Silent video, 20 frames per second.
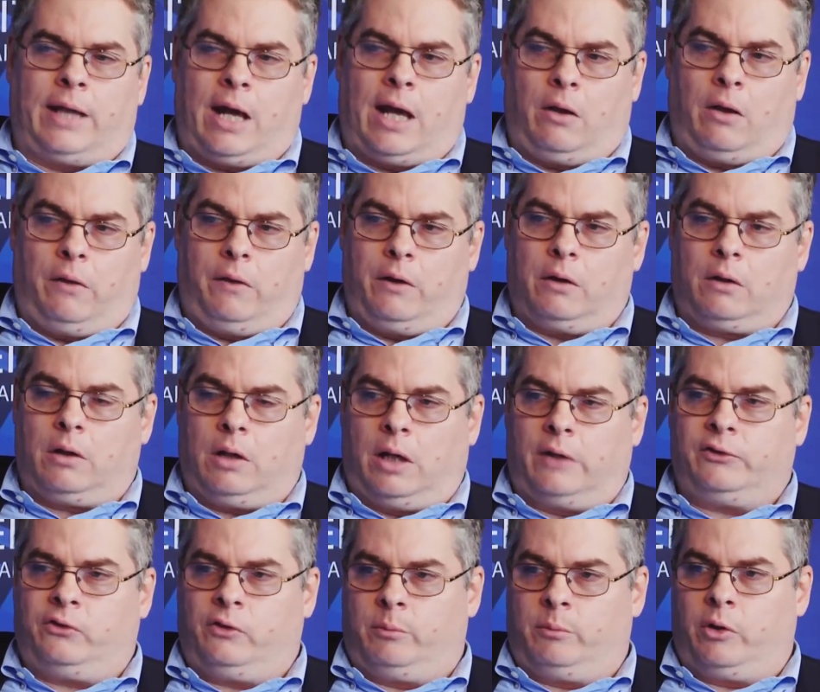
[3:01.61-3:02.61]
how their
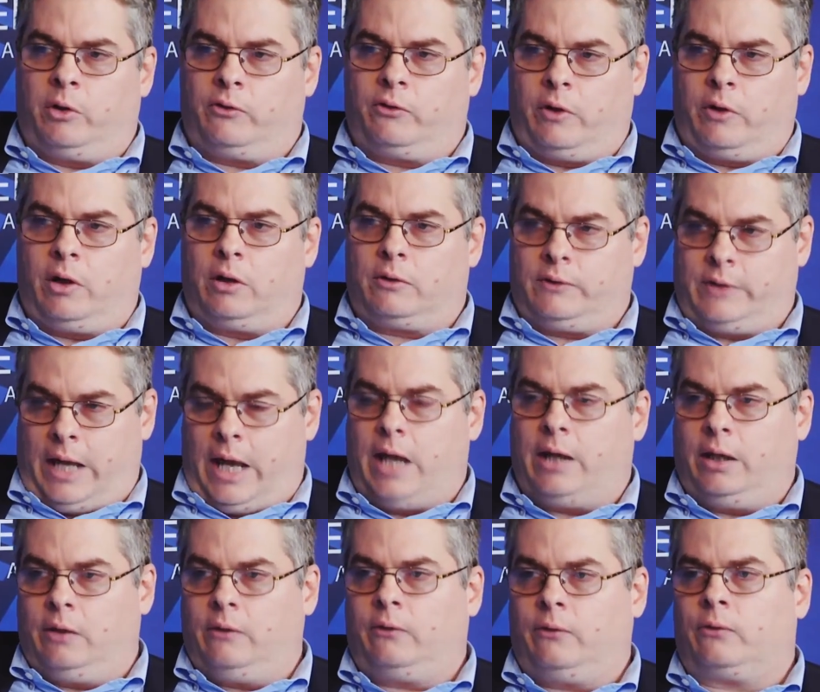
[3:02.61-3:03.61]
customers, their
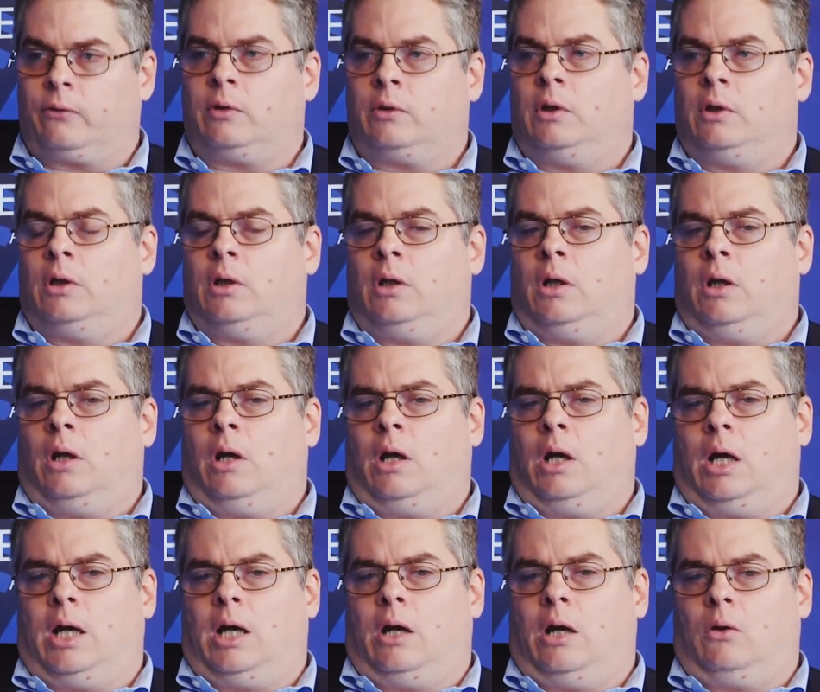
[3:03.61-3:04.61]
tenants,
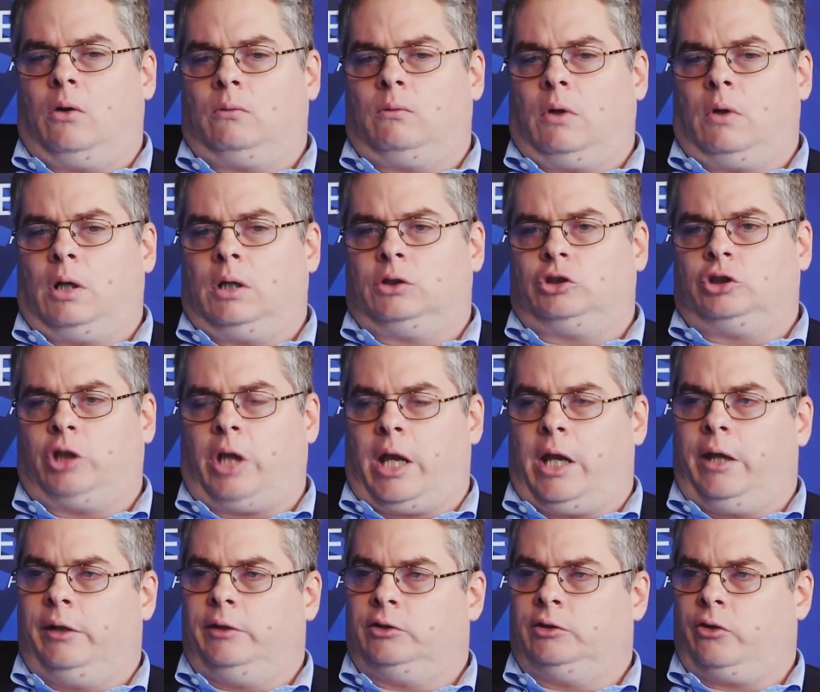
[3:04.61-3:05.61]
uh,
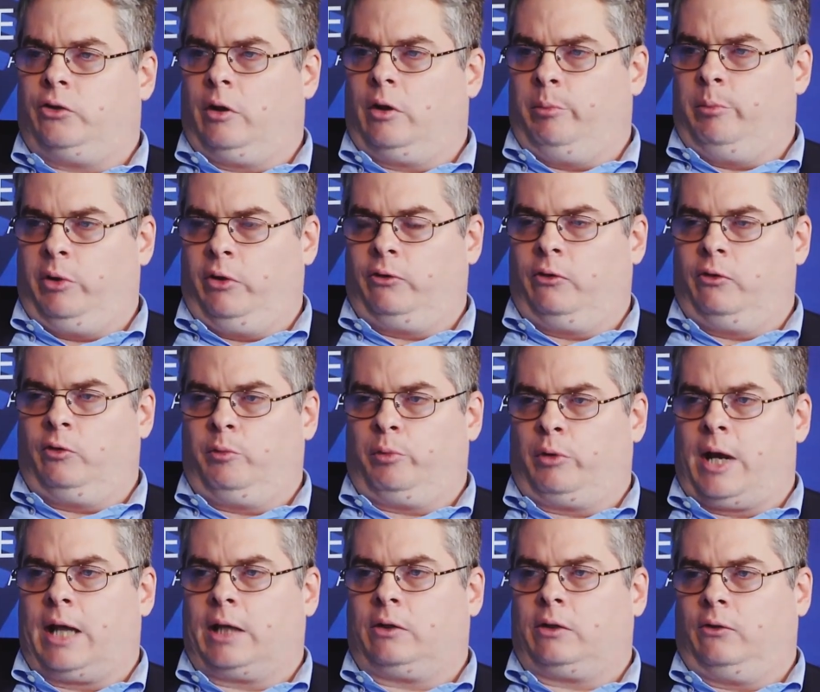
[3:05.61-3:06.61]
change their business
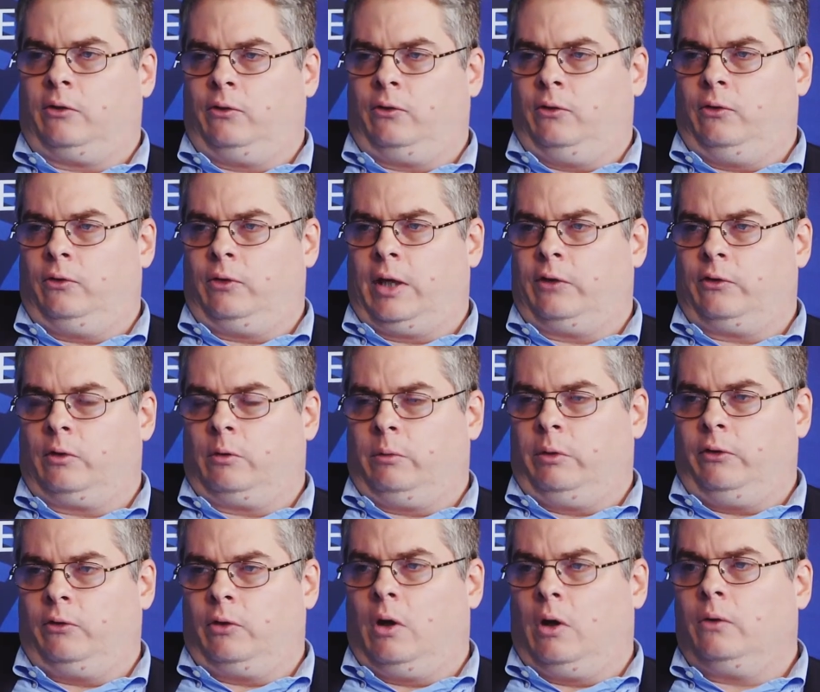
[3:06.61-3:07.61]
practices as a
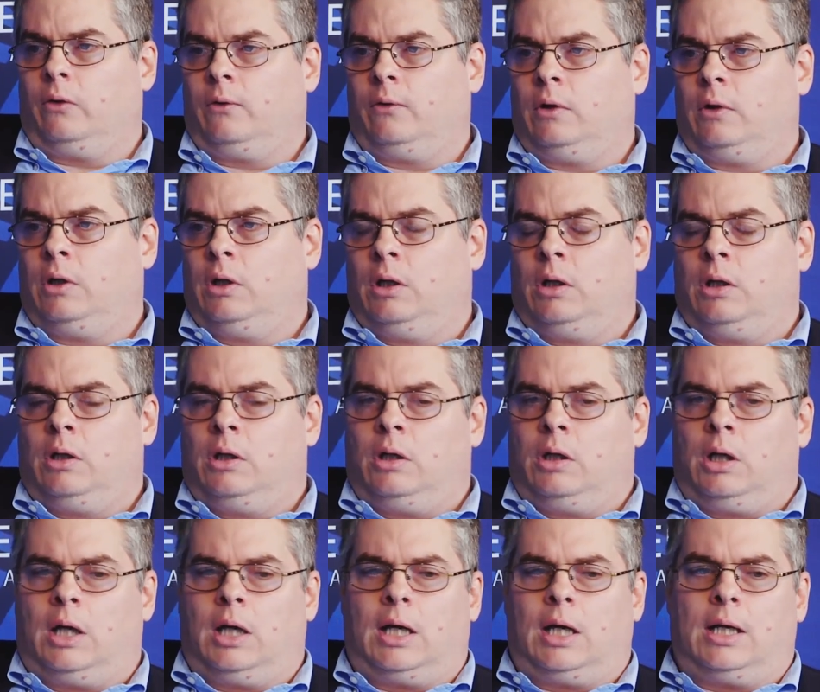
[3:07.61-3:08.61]
result.
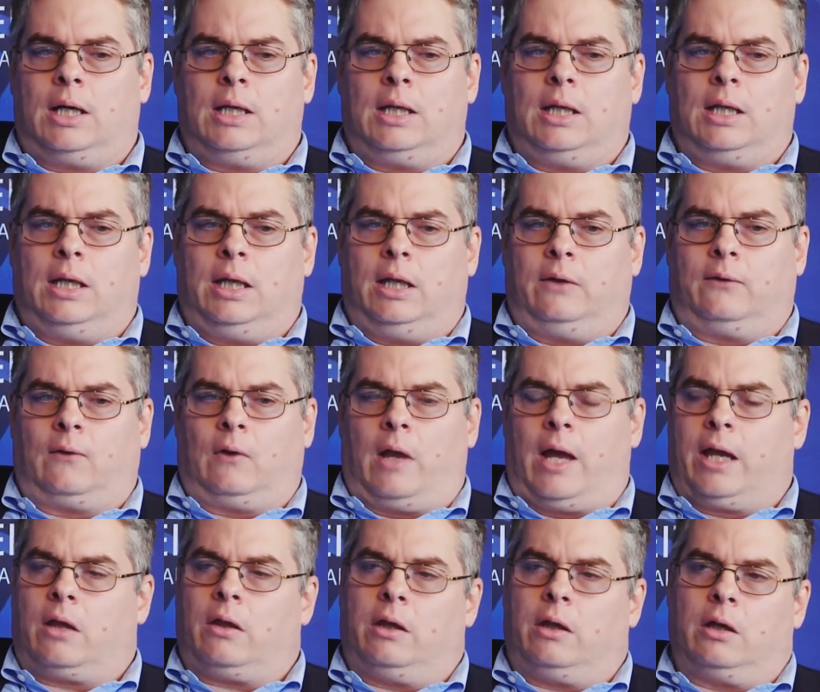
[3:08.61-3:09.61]
Uh, it's
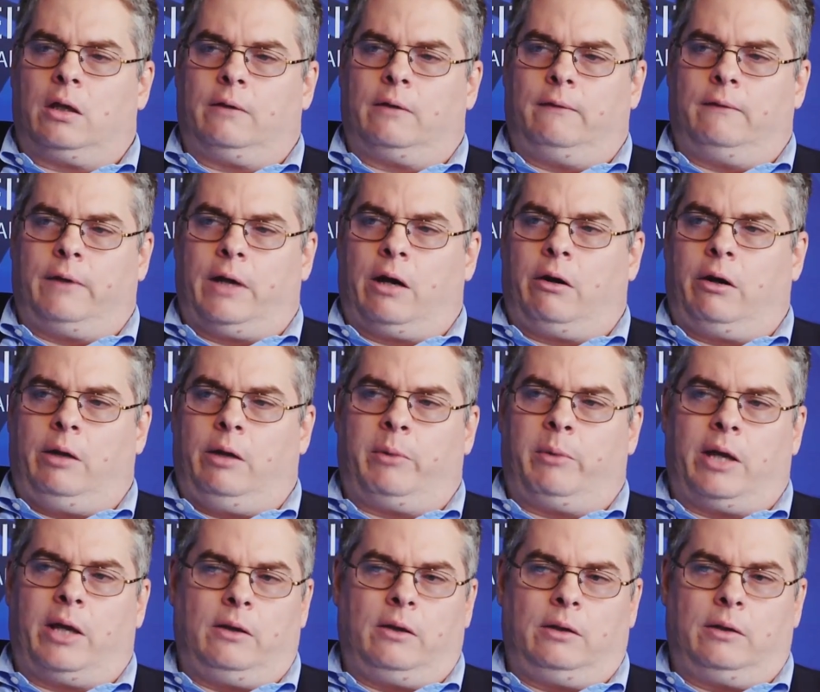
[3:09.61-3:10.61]
likely going to vary
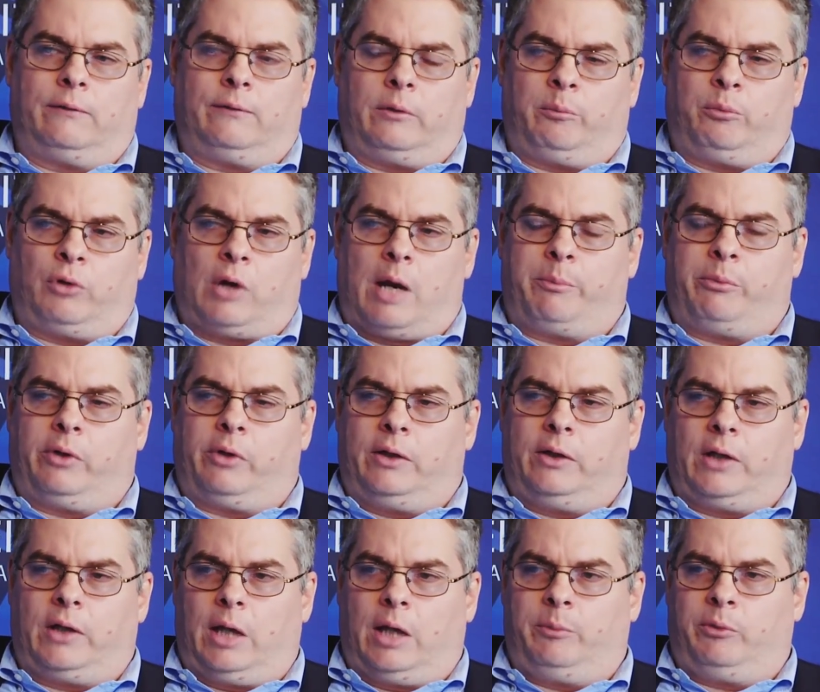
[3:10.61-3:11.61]
by the different property
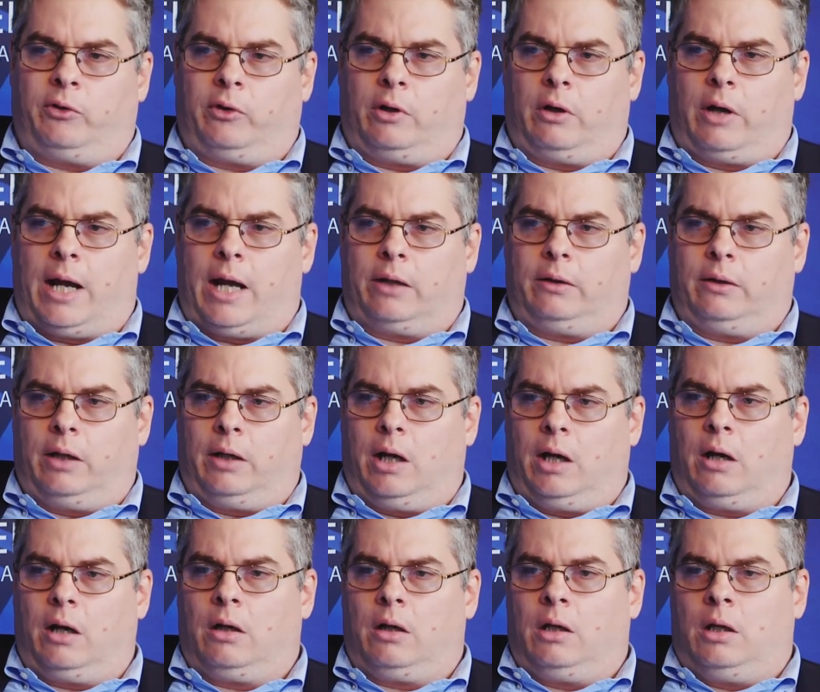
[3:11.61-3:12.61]
types that are out
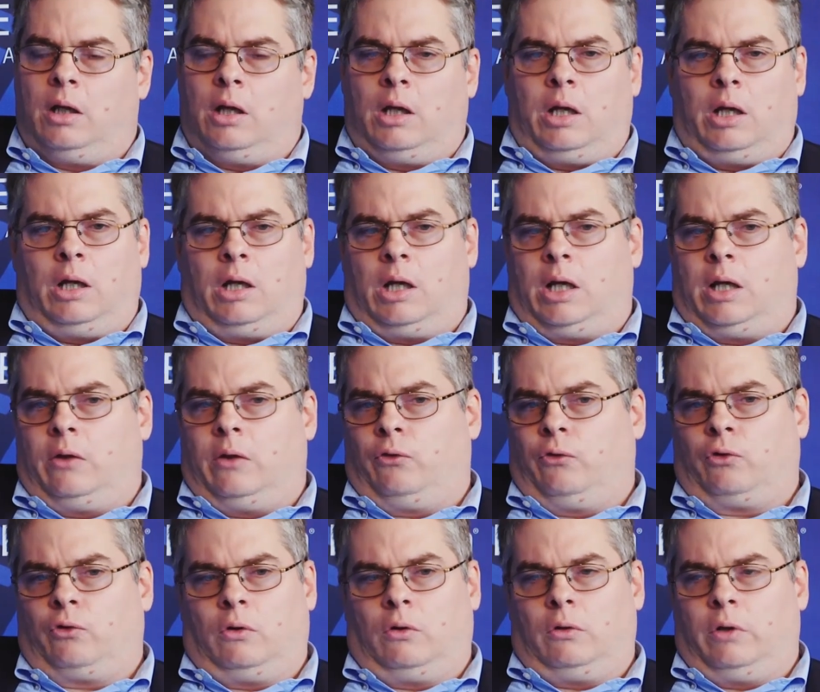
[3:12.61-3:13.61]
there. Uh,
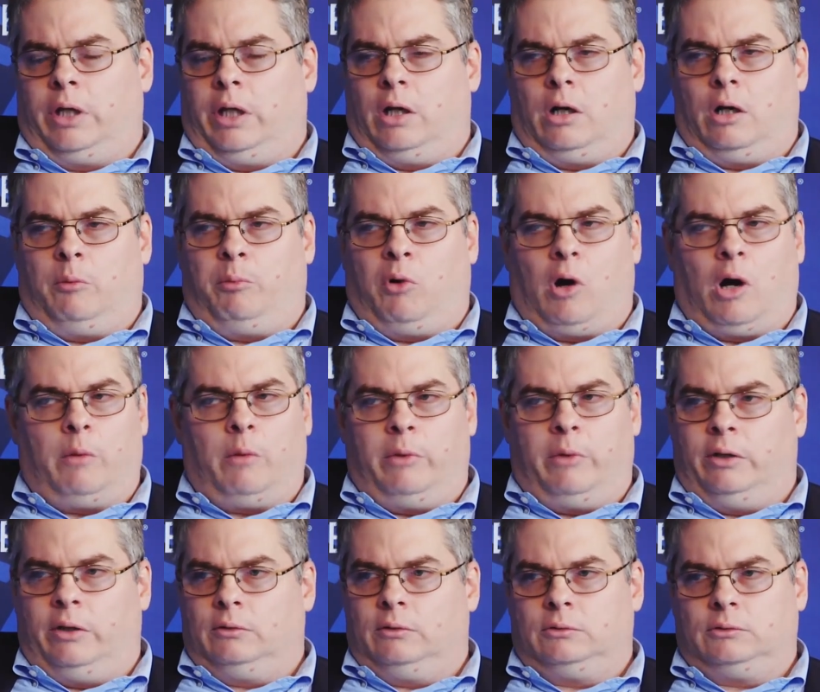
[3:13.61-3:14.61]
certainly, in an
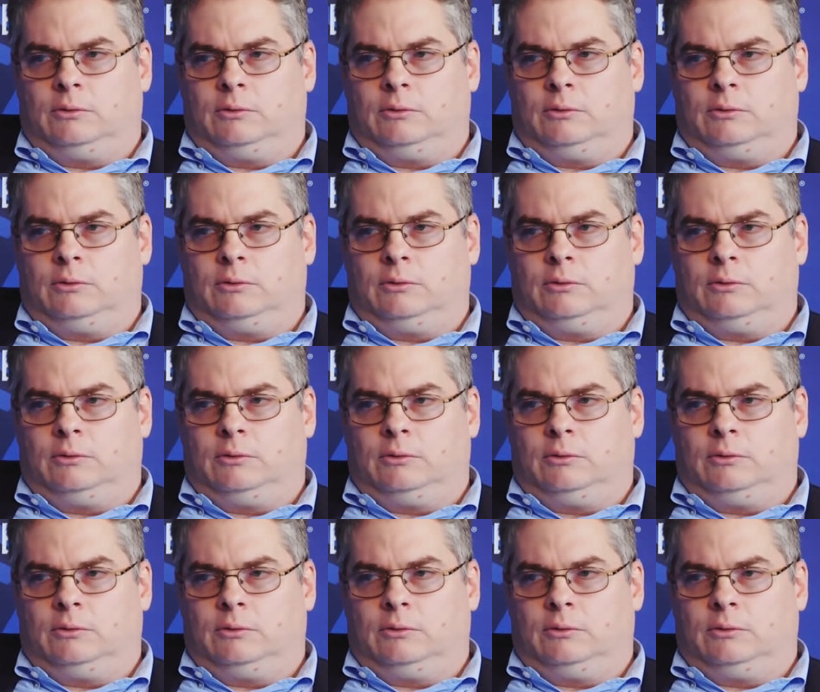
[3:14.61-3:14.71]
apartment